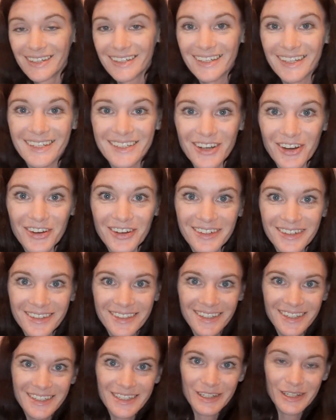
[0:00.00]
That's all.
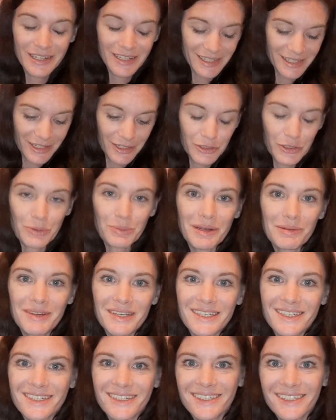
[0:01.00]
Those are my
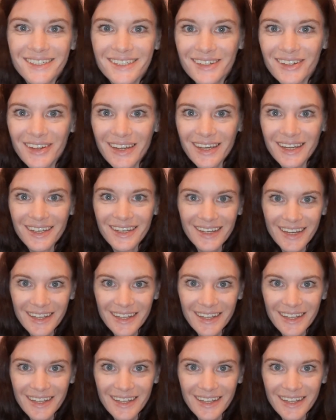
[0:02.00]
messages, okay?